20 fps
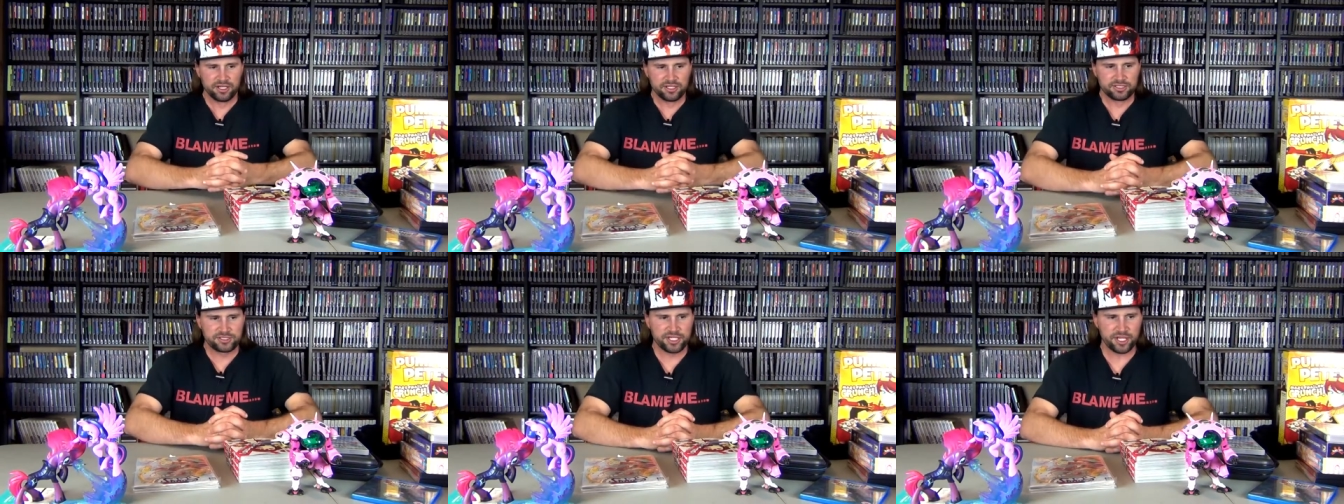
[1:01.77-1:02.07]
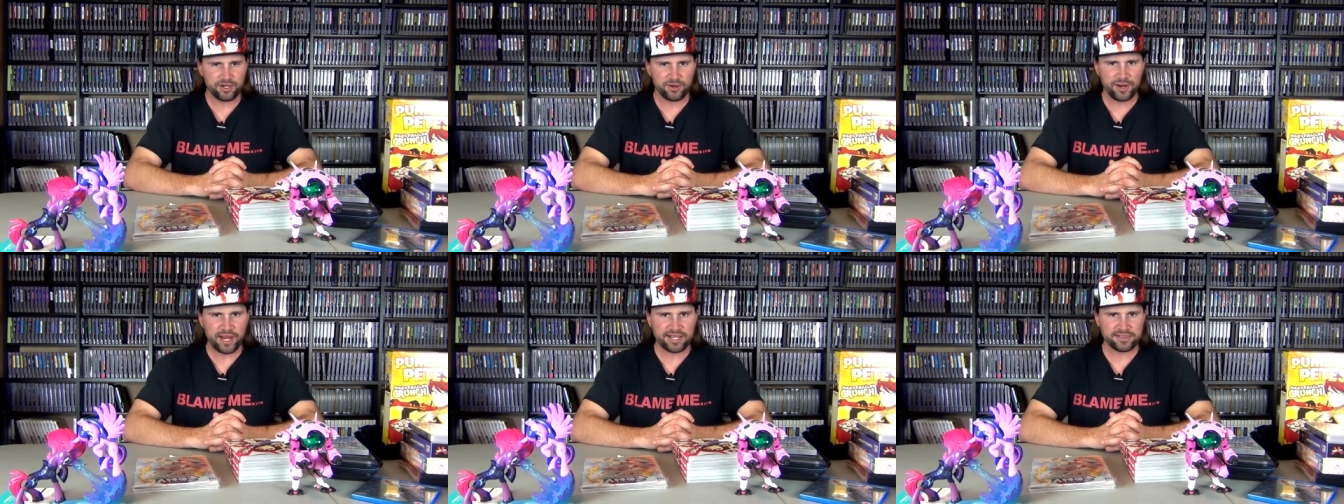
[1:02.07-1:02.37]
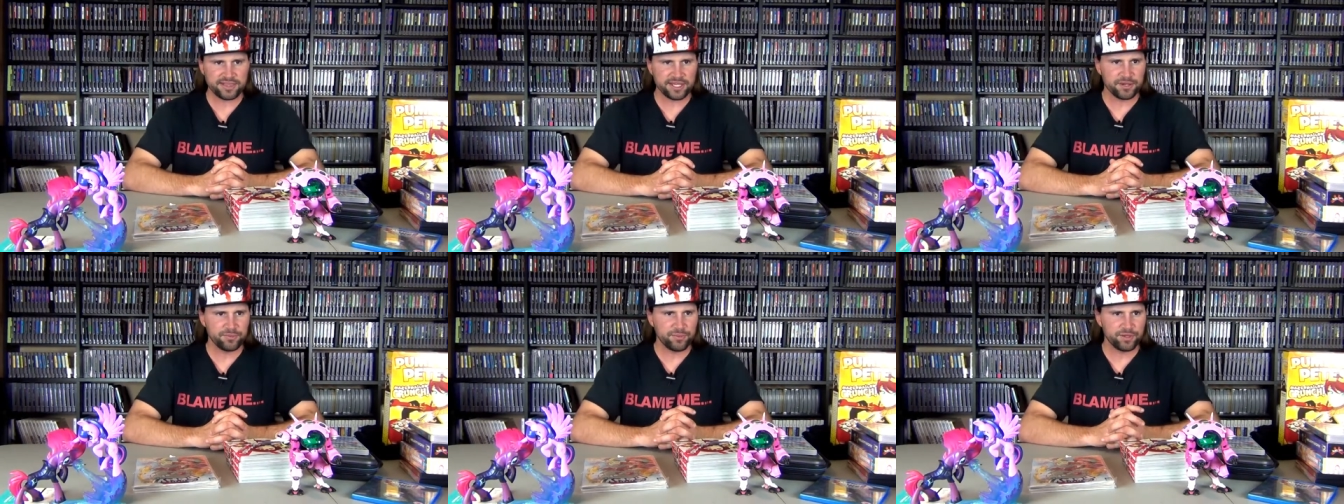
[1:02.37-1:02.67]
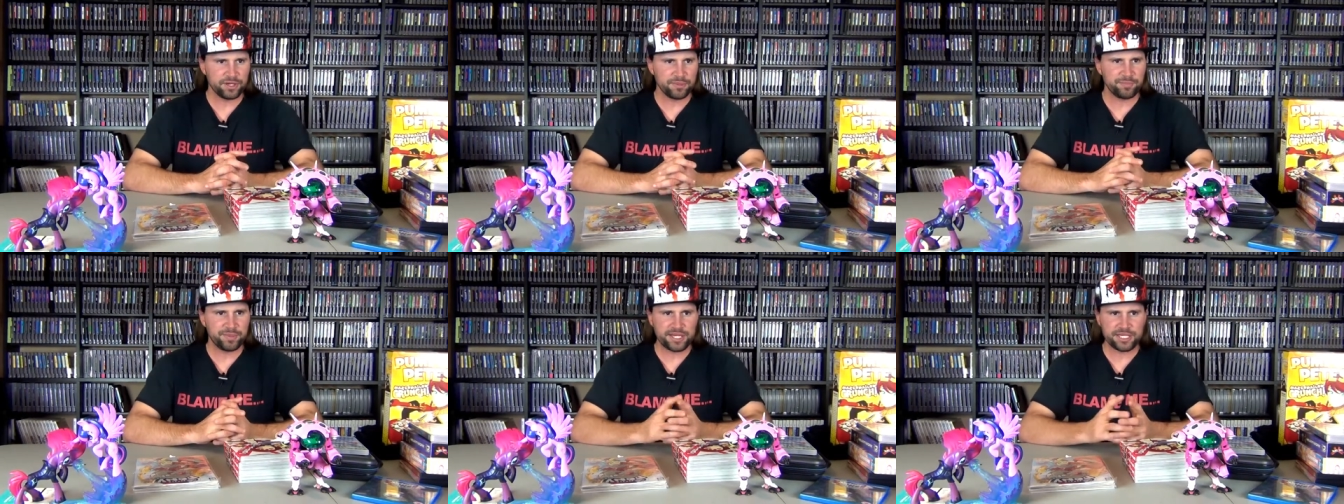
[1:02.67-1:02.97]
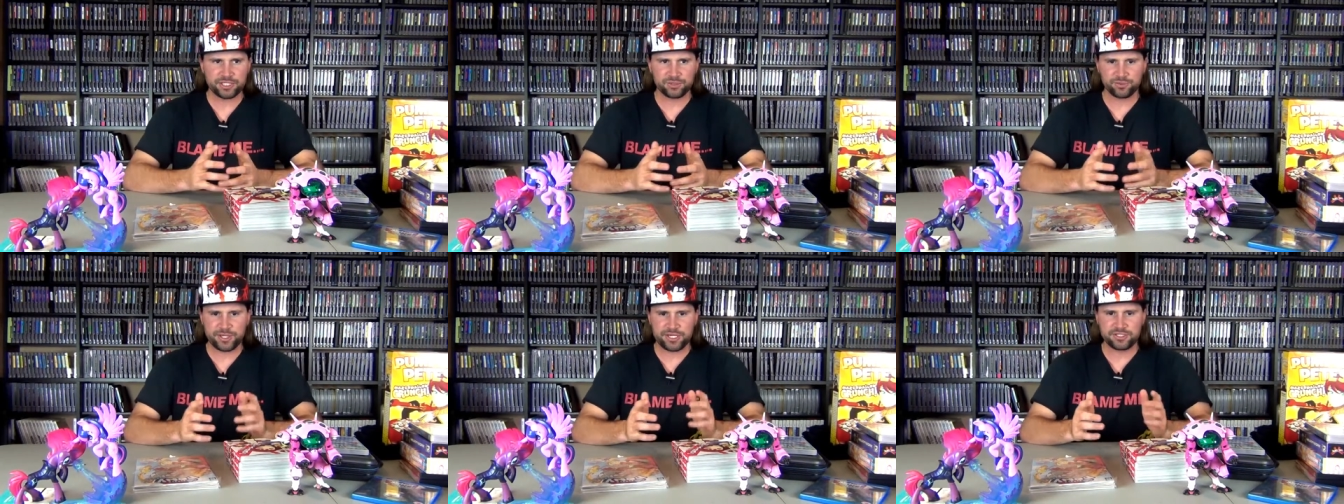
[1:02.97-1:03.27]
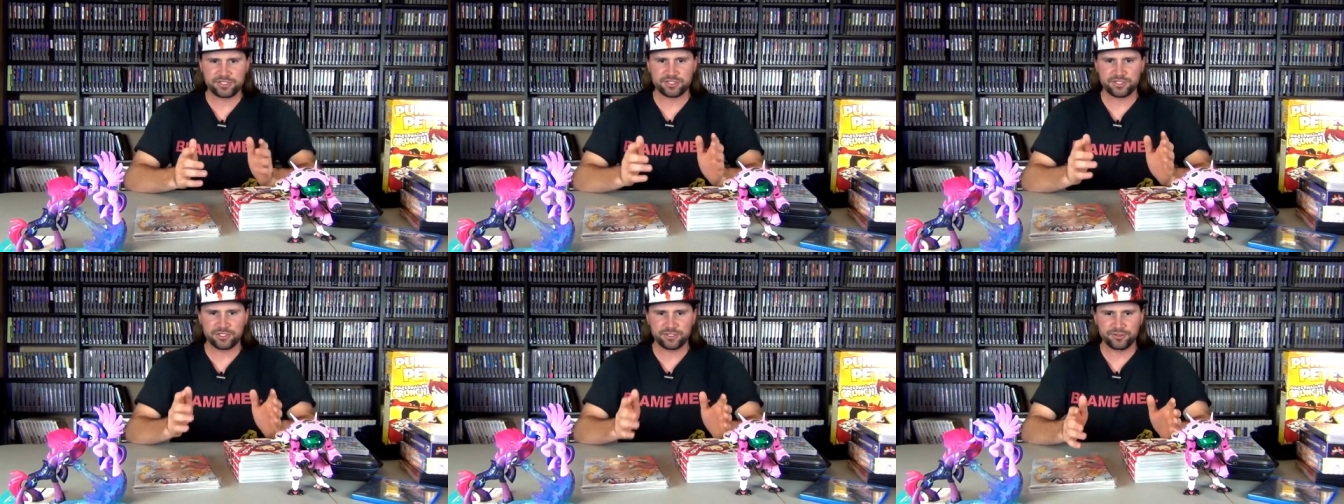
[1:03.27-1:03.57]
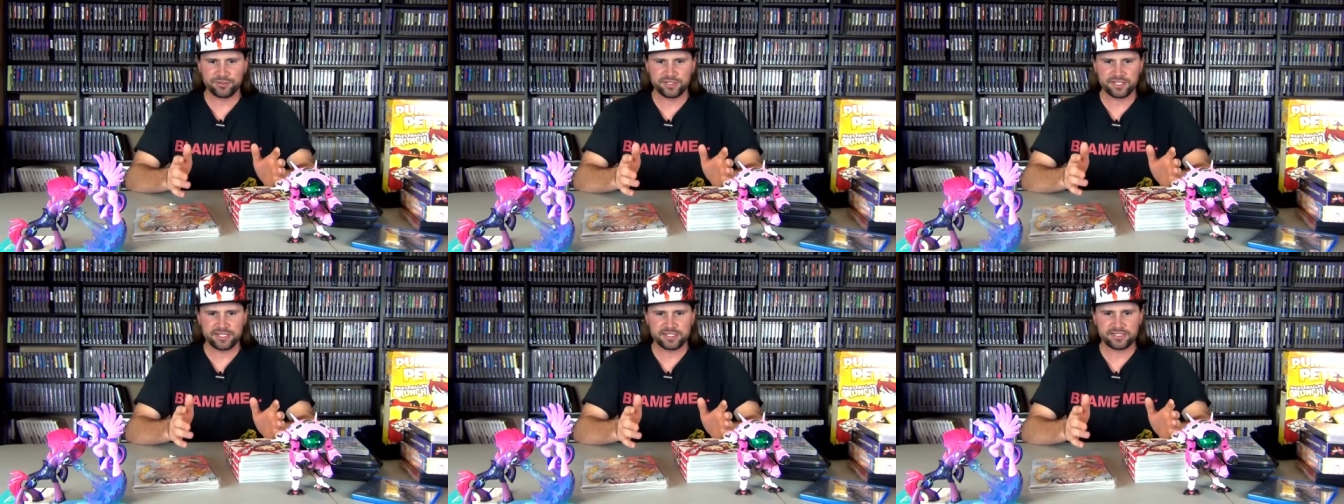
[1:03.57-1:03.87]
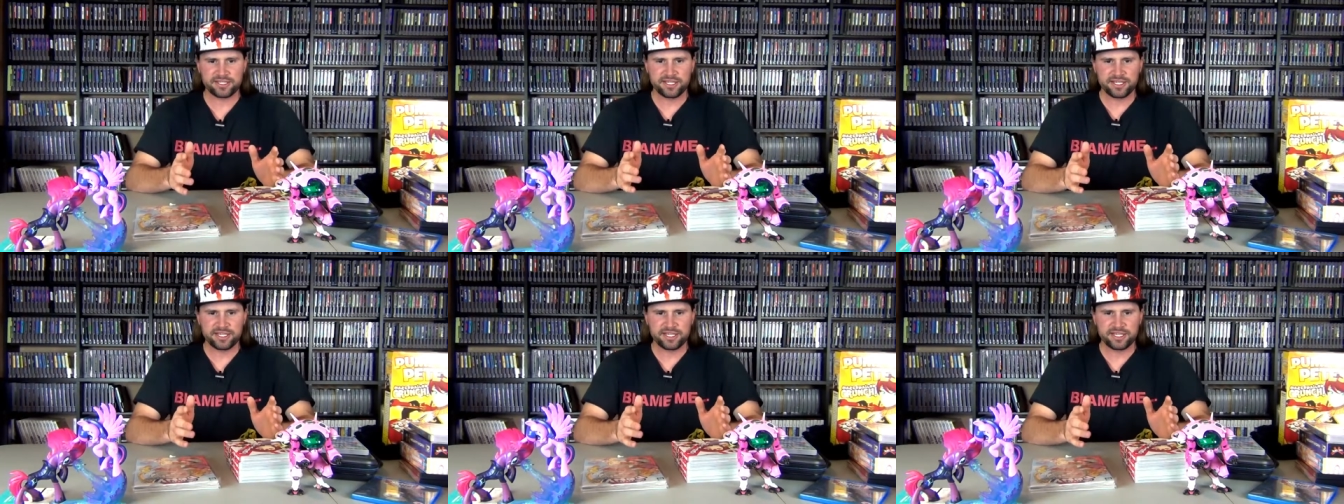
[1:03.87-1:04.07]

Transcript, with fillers: So I think one of the best ways to do this